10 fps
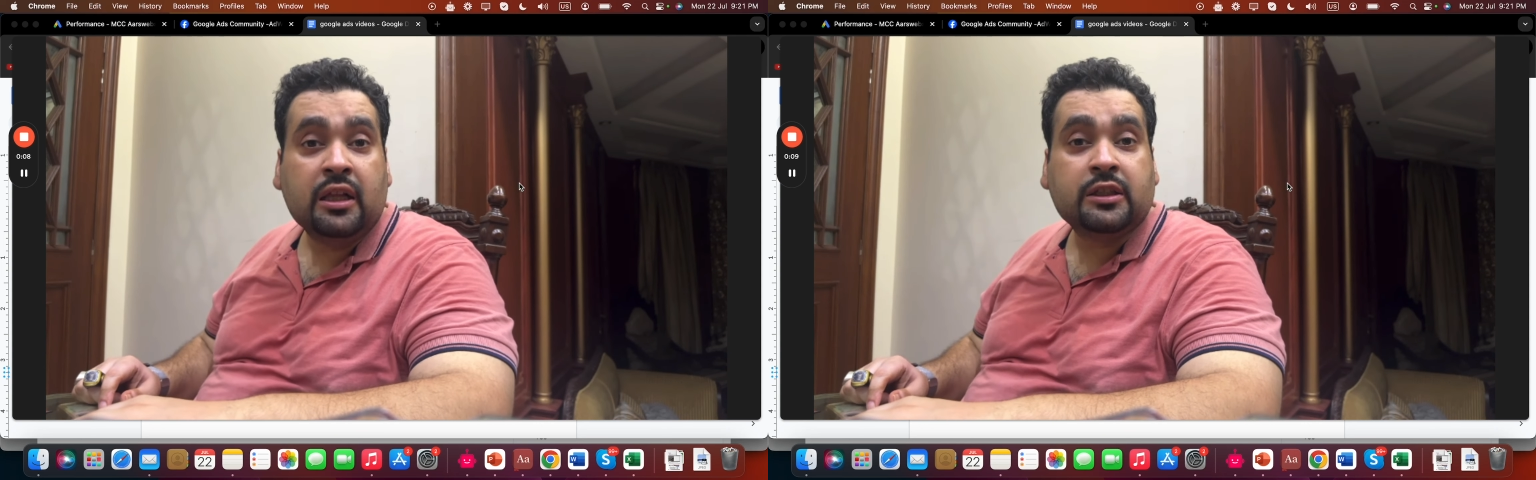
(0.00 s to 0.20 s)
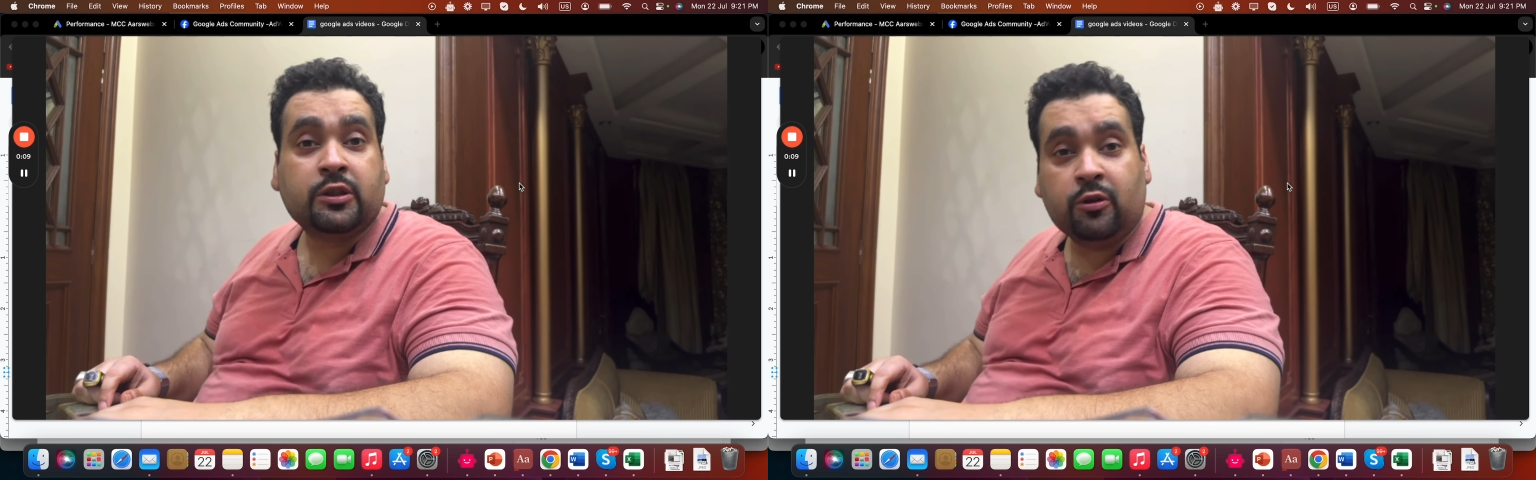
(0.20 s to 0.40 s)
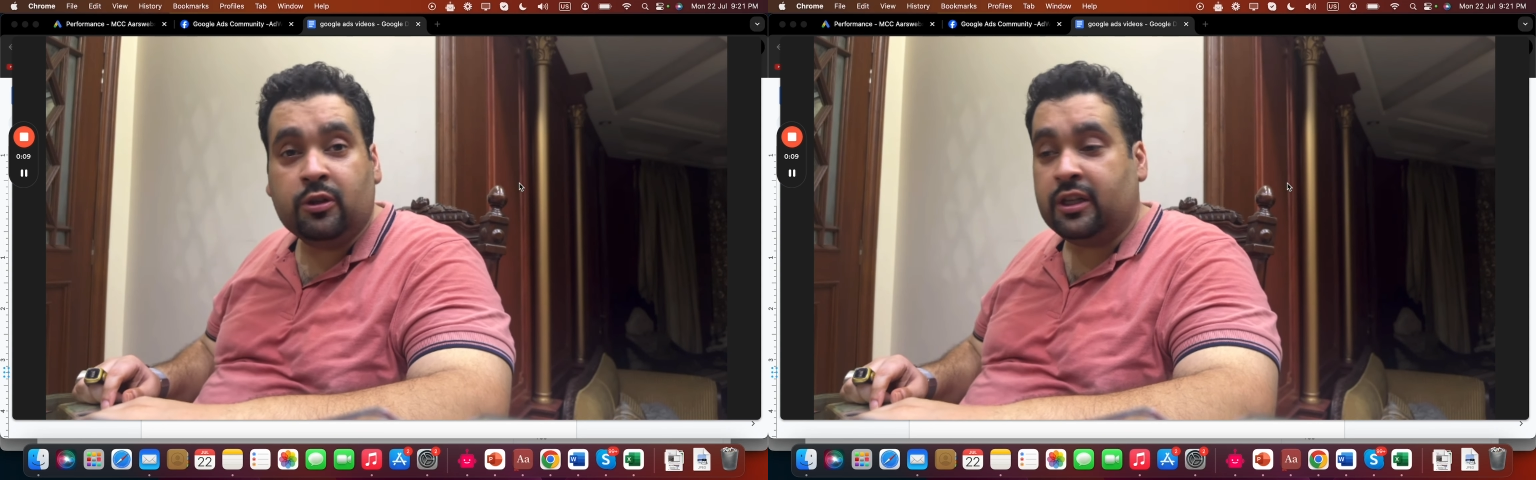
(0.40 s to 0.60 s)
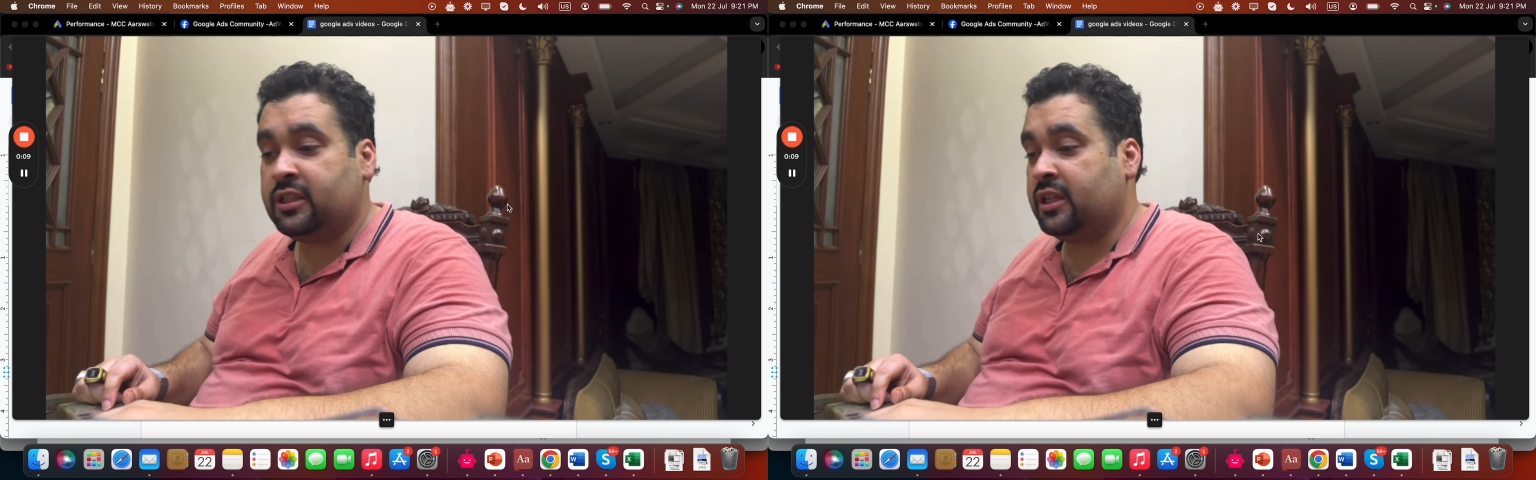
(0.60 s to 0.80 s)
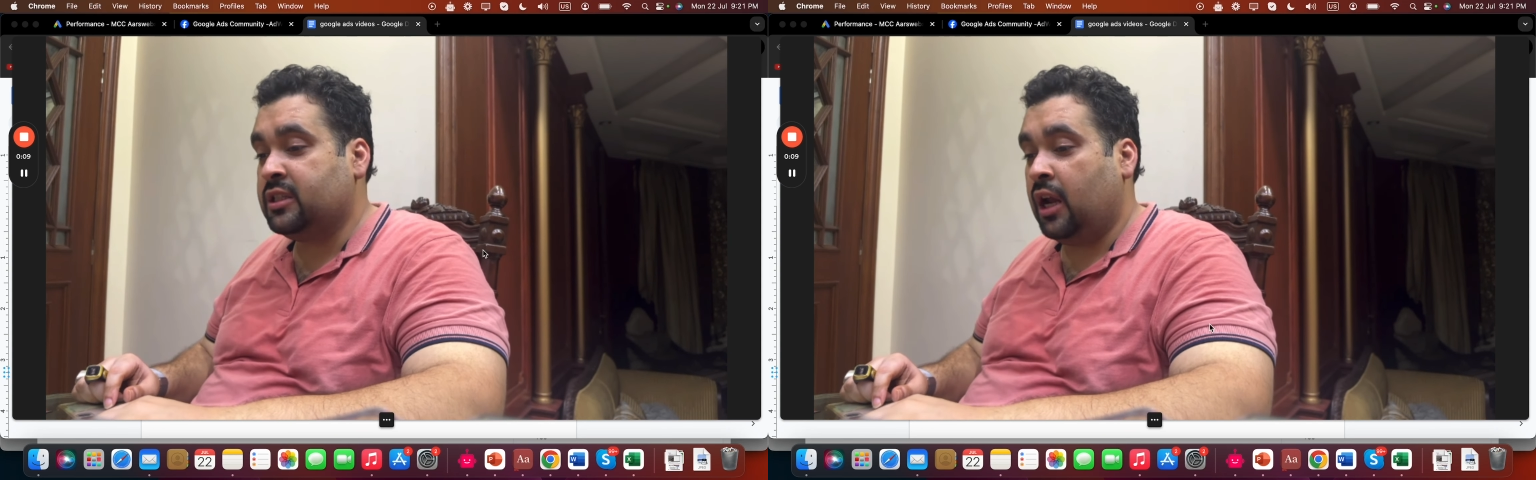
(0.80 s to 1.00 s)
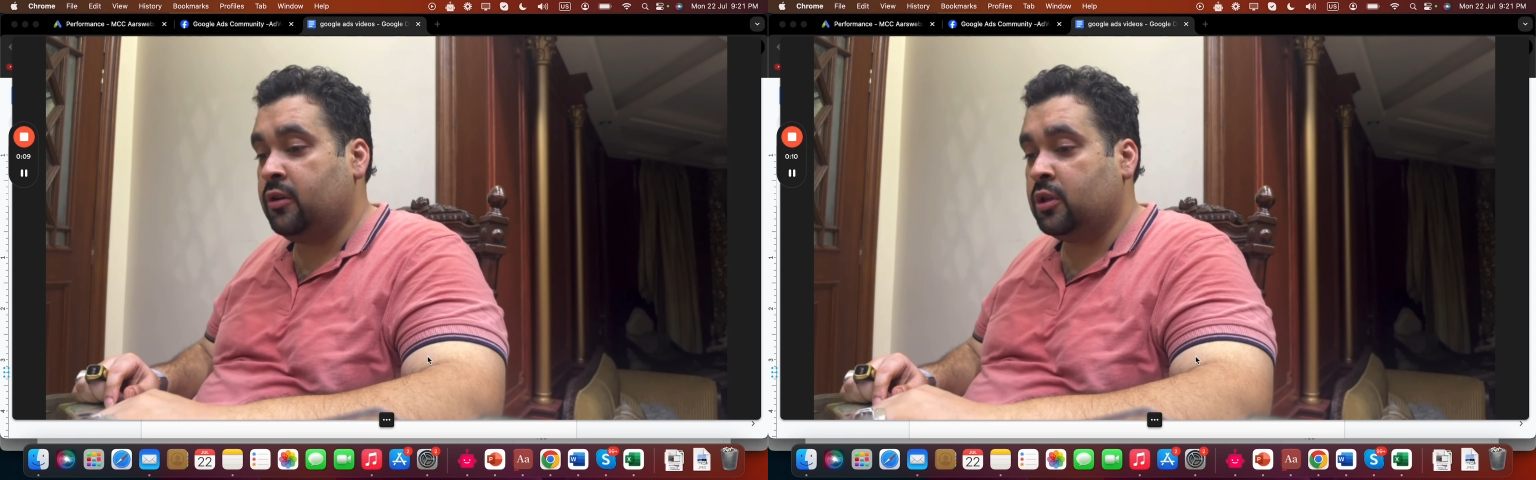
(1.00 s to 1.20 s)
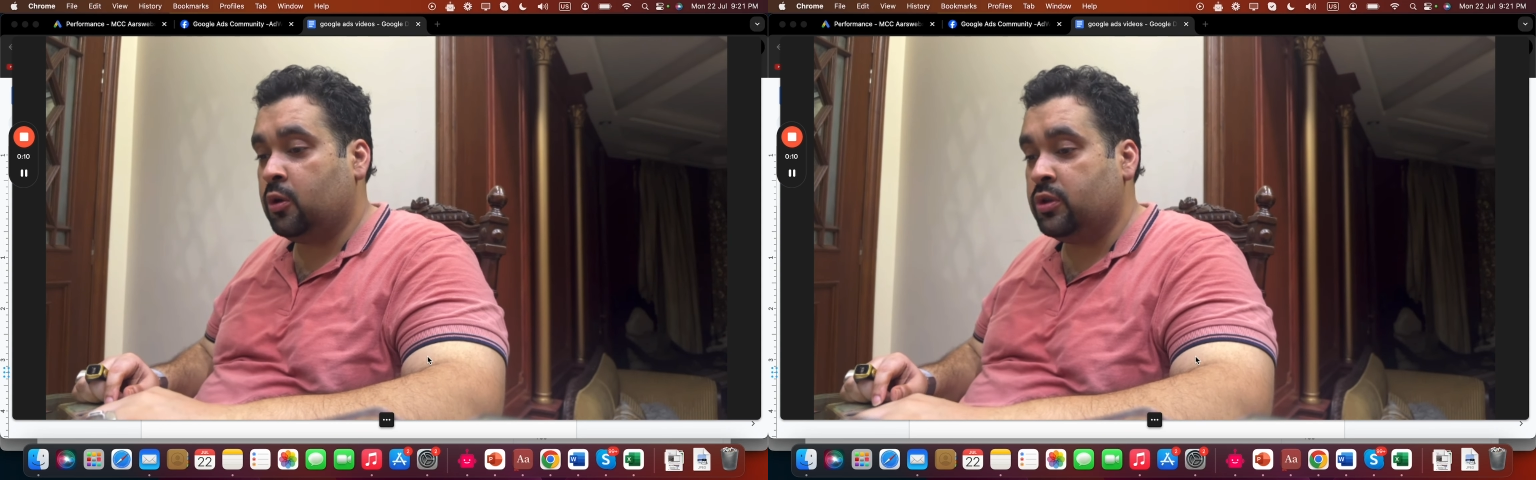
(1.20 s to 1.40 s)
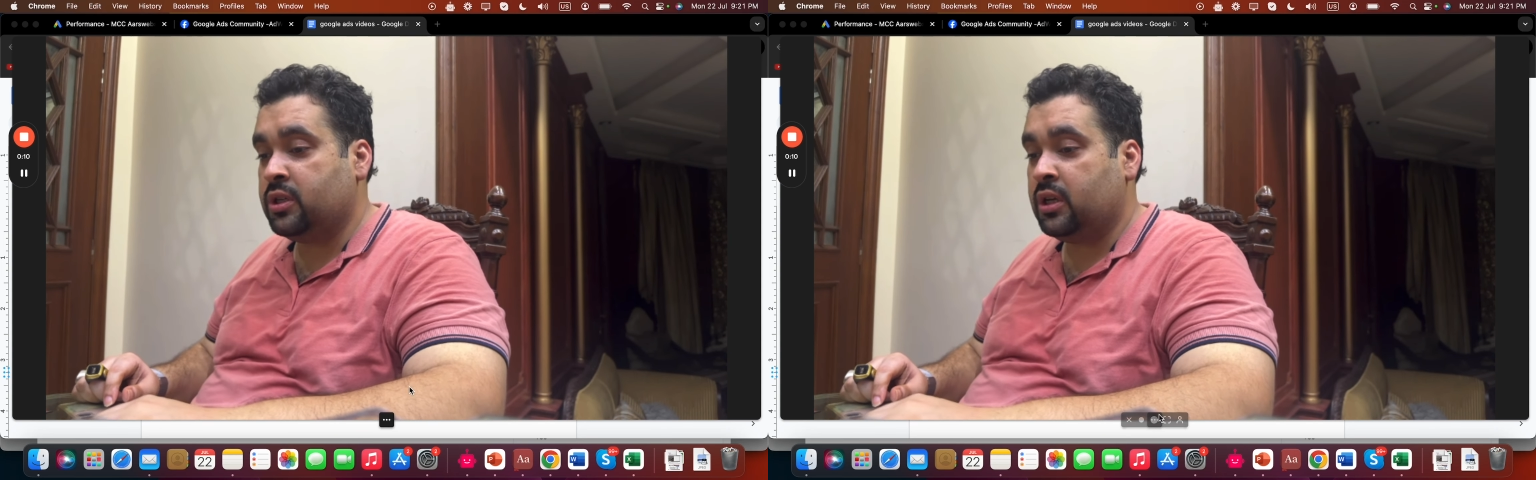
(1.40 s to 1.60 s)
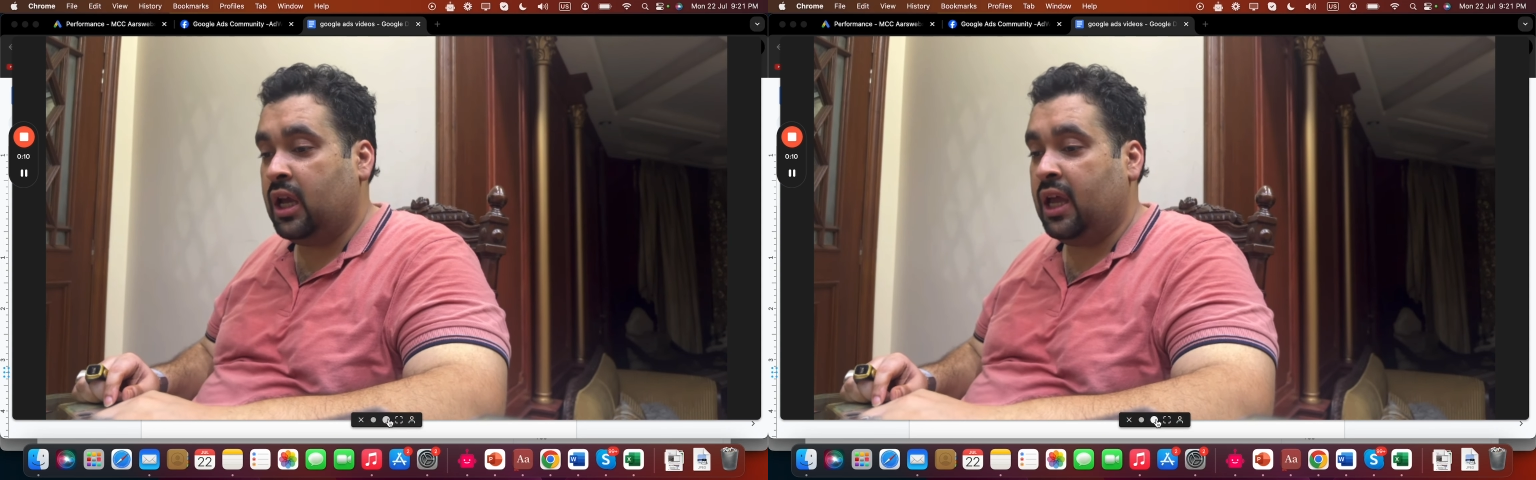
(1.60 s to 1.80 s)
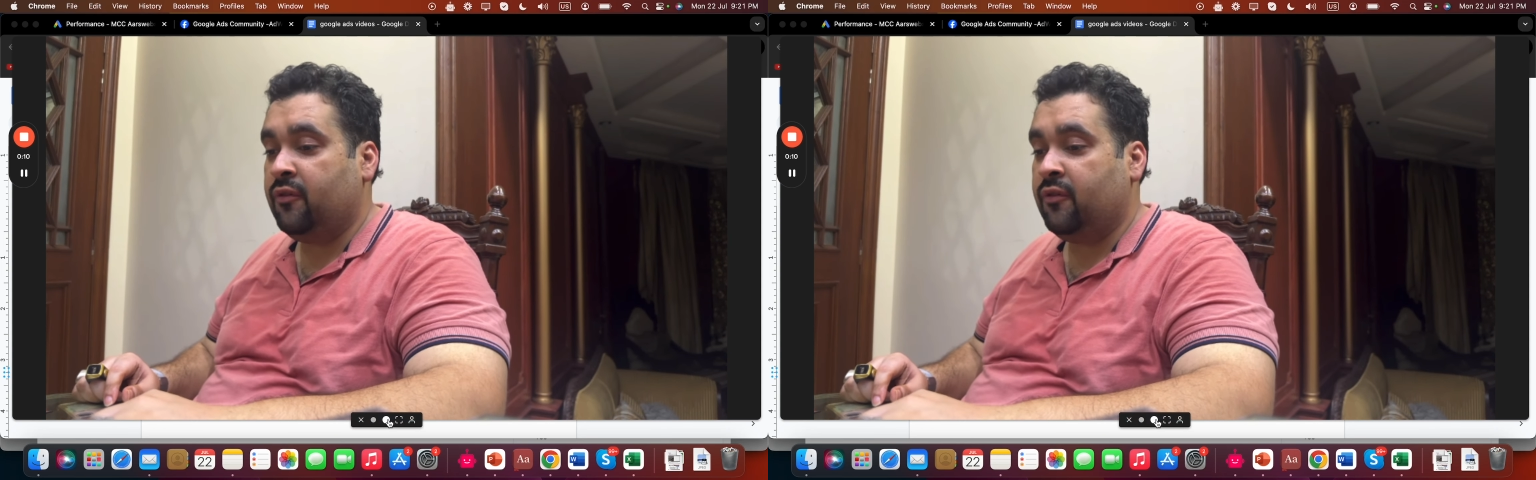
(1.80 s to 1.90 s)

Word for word: So let's get started with the question I have.